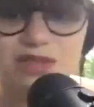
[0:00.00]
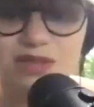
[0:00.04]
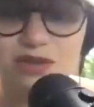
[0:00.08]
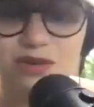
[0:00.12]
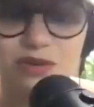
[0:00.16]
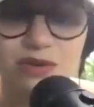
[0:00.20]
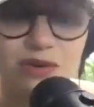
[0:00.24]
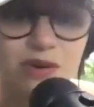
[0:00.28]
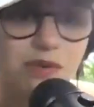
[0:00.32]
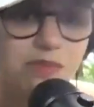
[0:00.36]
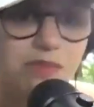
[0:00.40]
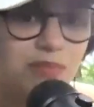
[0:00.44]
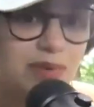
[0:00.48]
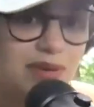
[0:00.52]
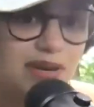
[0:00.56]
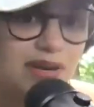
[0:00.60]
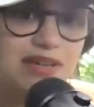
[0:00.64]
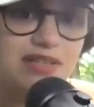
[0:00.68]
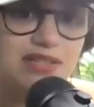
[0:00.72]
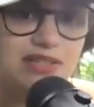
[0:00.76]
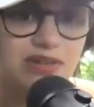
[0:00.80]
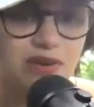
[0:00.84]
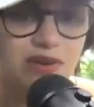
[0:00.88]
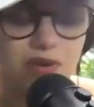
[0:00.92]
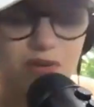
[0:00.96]
your own
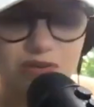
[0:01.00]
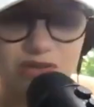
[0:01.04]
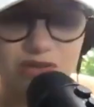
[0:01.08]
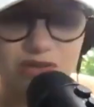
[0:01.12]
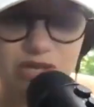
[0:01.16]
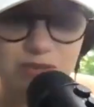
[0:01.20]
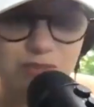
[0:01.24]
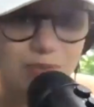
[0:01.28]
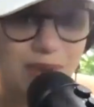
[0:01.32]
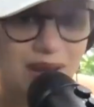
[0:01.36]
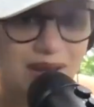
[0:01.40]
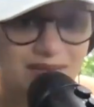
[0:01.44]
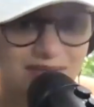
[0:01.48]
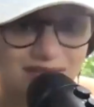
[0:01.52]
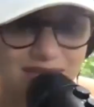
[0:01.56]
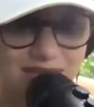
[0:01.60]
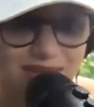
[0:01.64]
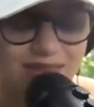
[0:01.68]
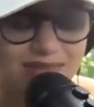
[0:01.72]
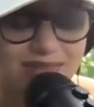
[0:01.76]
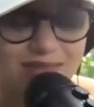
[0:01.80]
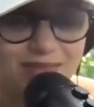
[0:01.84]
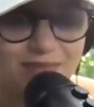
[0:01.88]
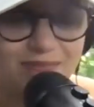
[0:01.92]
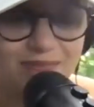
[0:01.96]
place, your own
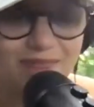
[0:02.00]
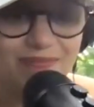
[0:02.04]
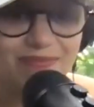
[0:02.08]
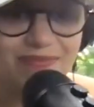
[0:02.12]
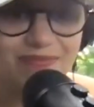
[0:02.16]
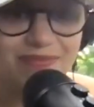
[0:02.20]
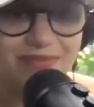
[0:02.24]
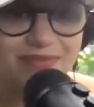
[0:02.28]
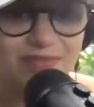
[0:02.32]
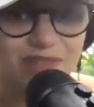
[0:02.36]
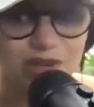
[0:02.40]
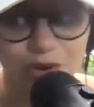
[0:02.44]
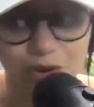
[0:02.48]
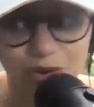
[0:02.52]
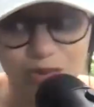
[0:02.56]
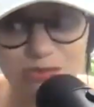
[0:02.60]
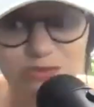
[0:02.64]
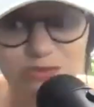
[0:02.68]
space, your own